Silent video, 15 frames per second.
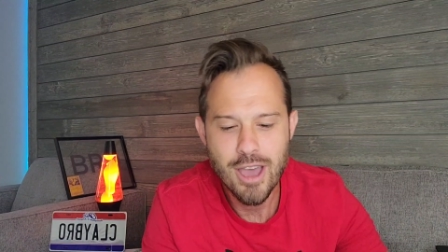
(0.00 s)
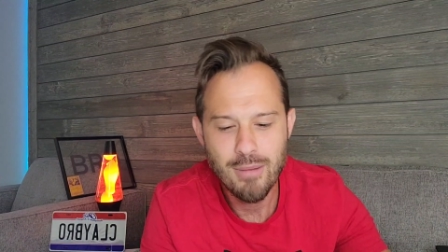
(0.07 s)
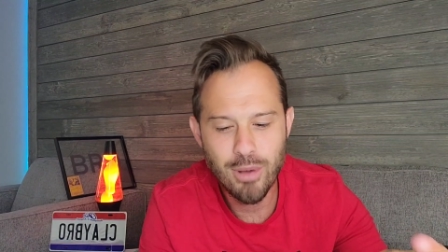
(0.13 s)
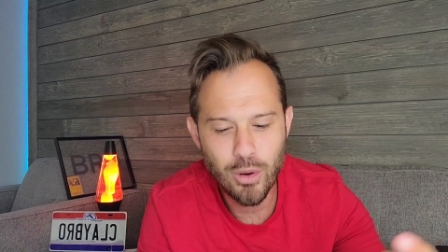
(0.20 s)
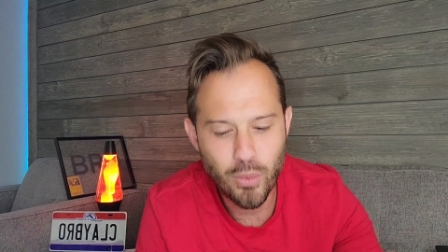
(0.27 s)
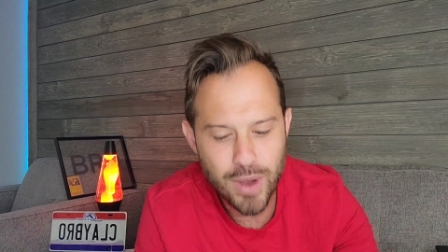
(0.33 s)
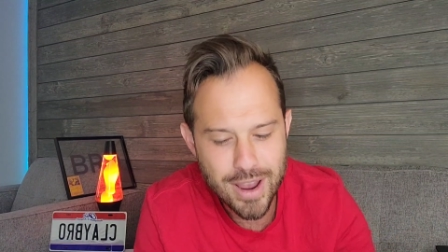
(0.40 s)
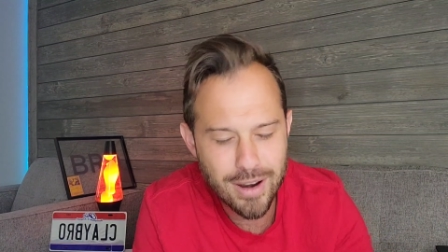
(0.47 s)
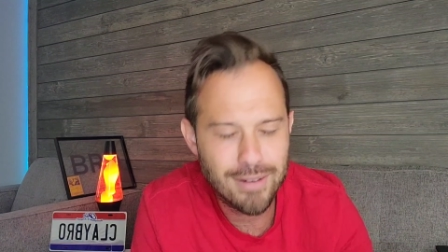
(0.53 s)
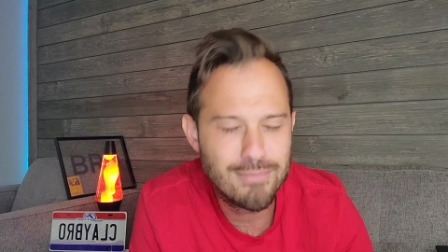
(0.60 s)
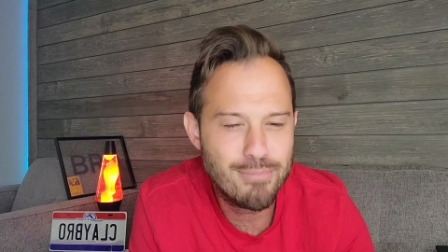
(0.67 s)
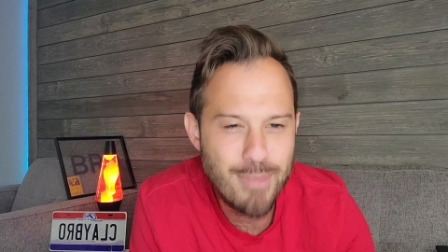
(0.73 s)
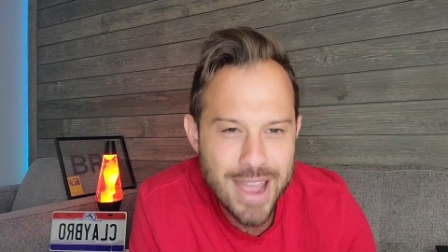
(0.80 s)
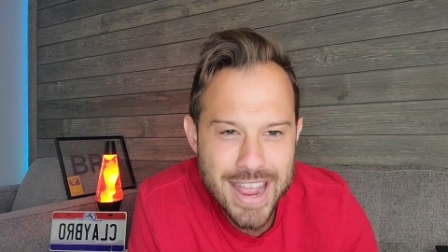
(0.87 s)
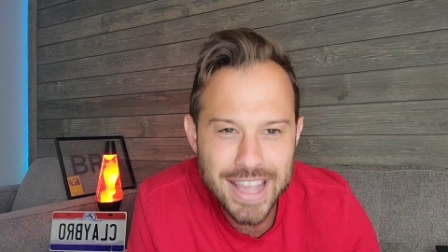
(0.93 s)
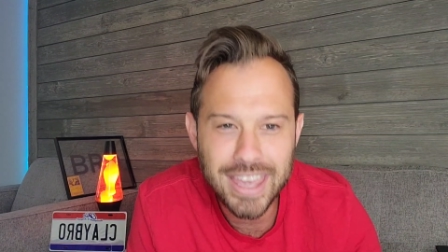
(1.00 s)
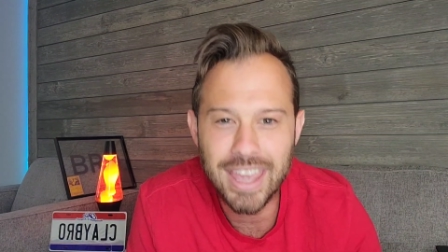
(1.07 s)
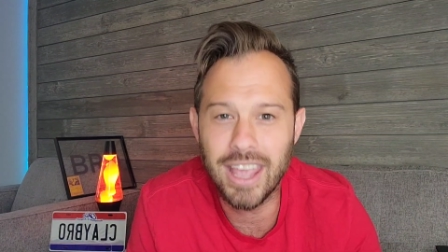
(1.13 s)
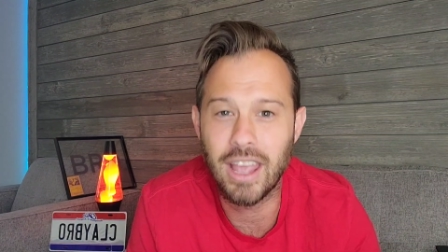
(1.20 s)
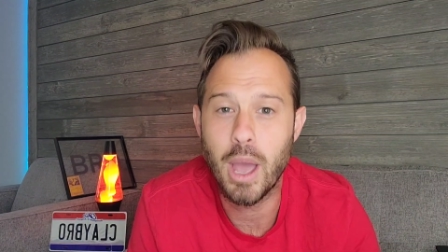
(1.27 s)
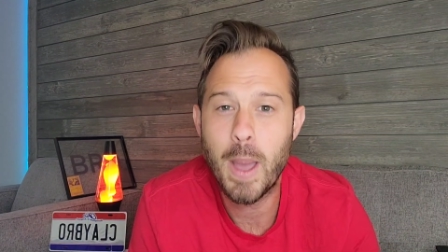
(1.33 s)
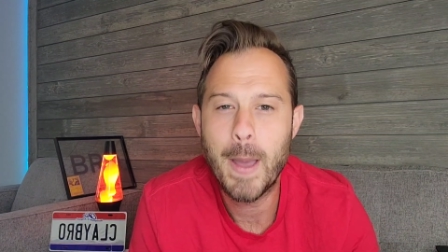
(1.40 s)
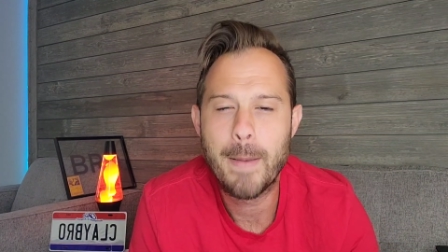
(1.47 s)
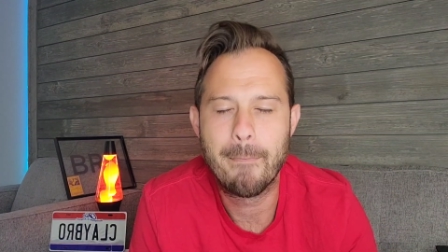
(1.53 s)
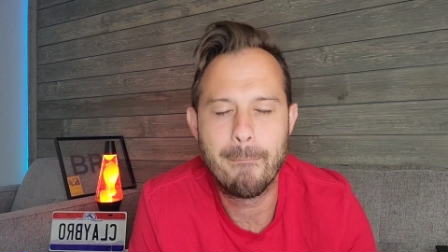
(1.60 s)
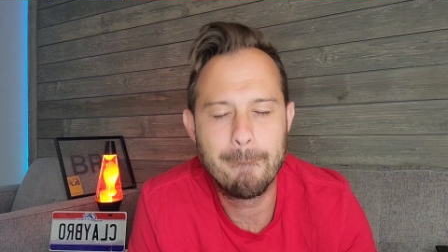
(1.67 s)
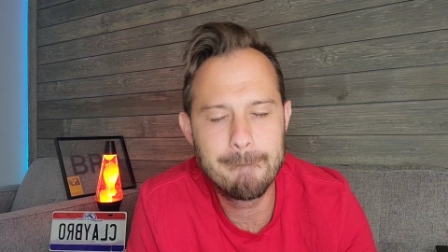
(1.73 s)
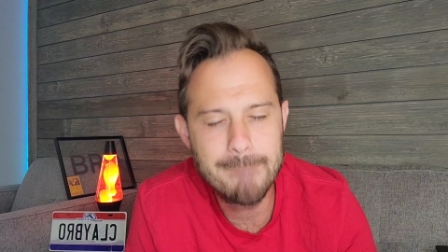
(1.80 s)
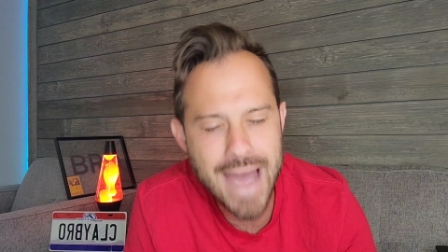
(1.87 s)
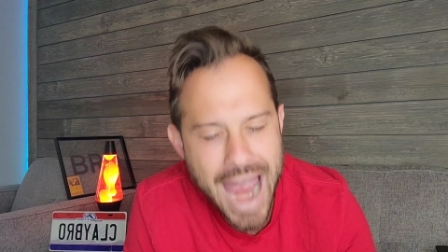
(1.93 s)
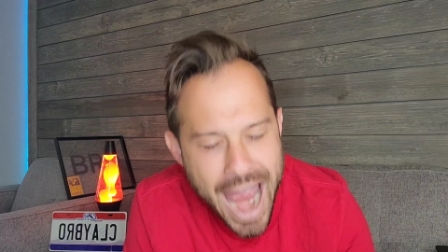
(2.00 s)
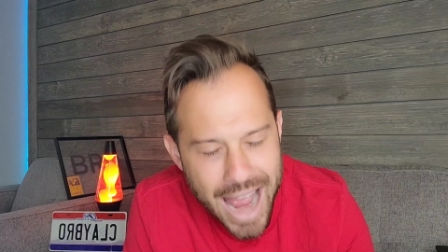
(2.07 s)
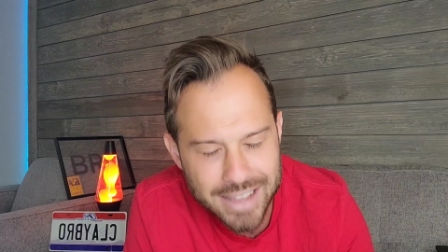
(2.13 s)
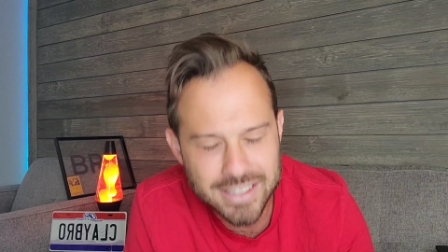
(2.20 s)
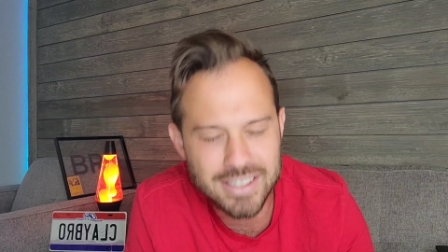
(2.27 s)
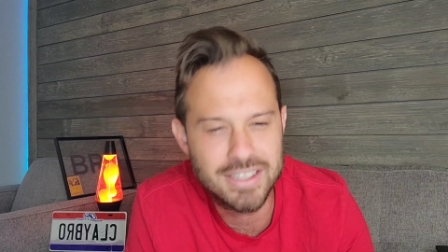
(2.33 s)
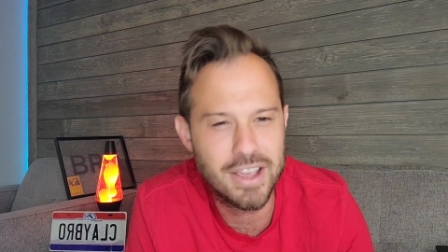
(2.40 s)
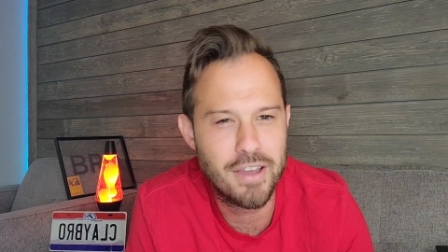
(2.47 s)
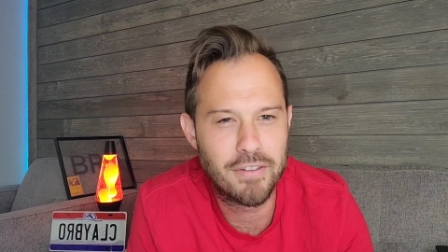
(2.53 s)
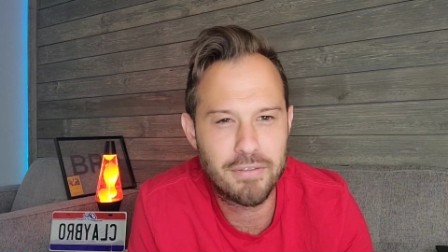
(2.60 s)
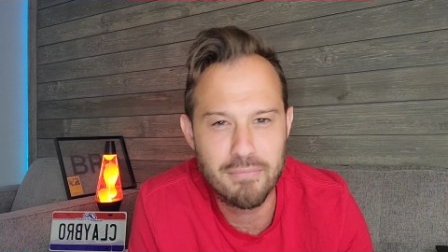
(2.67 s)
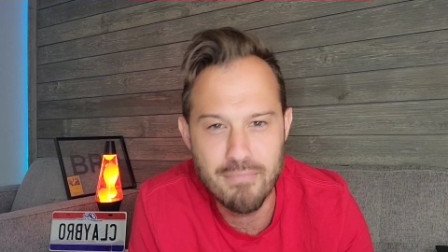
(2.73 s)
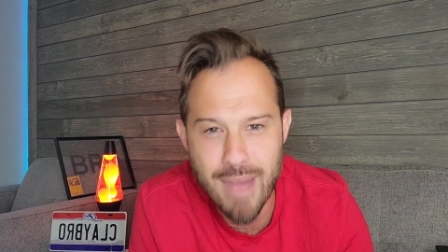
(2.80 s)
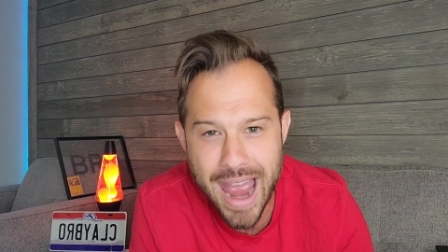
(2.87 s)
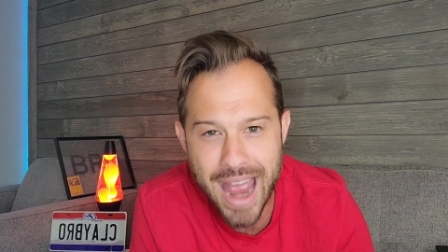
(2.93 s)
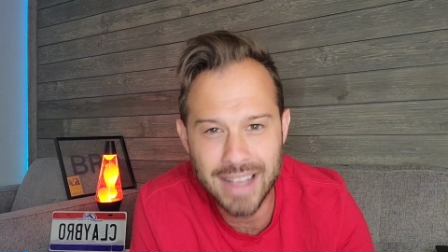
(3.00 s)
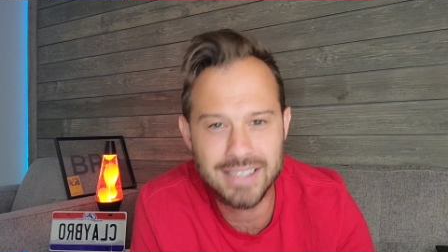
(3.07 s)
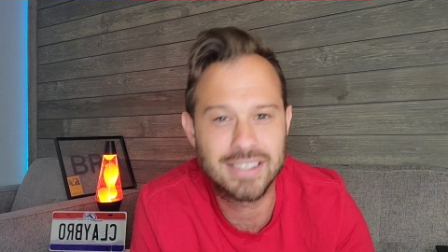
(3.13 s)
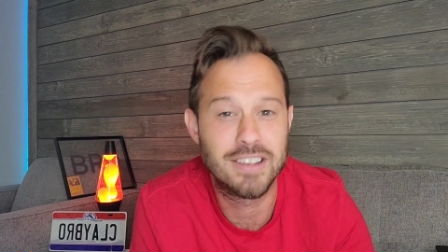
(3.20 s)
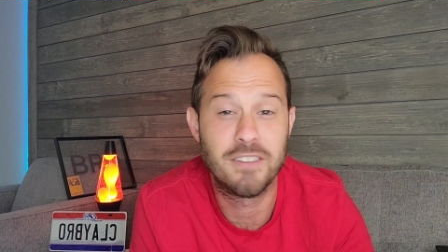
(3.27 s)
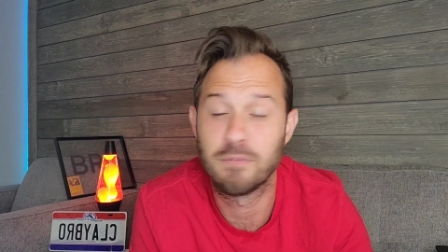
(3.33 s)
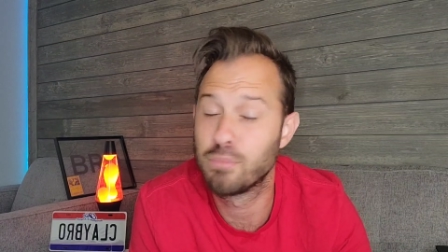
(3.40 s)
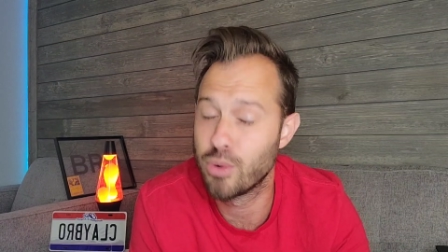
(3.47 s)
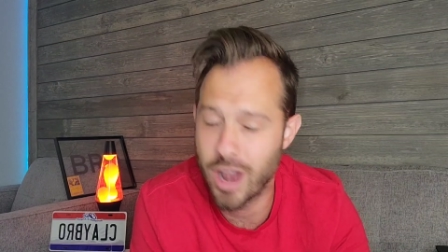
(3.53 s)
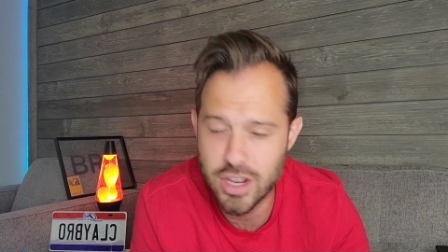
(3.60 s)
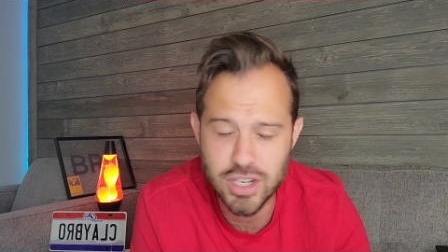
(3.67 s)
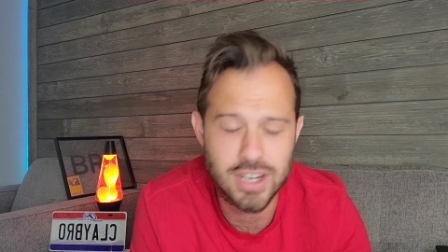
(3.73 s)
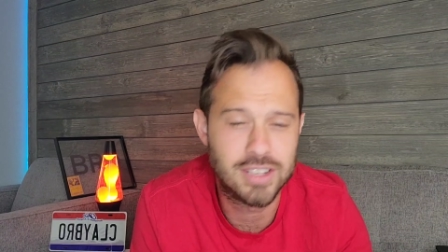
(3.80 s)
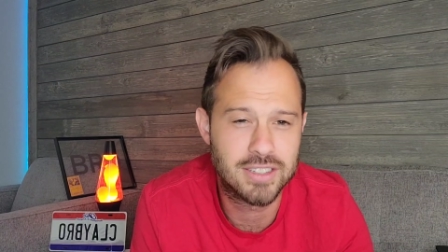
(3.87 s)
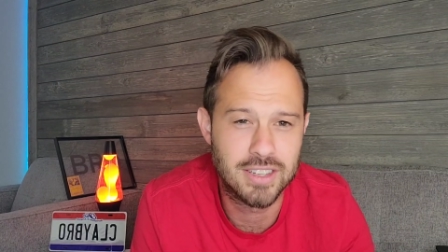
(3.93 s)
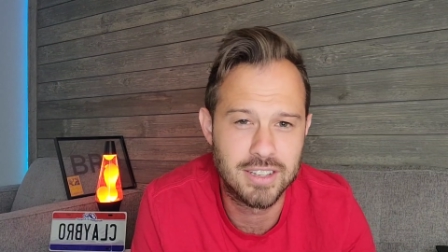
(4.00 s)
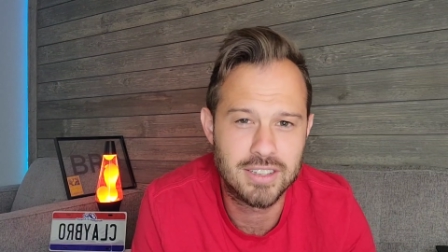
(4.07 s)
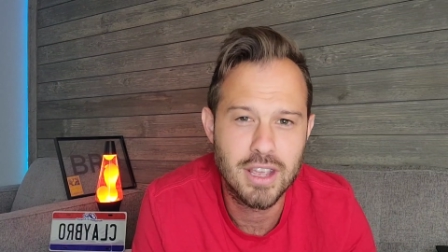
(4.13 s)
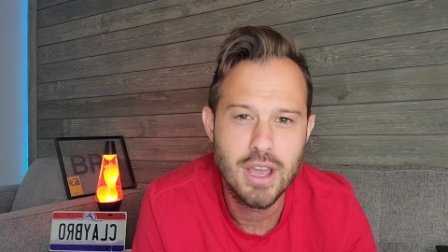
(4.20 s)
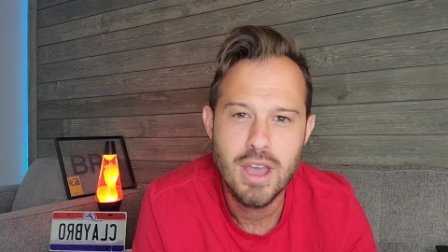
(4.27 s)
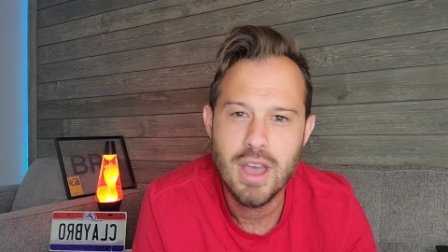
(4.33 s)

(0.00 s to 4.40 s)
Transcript: but we are making massive, massive prejudices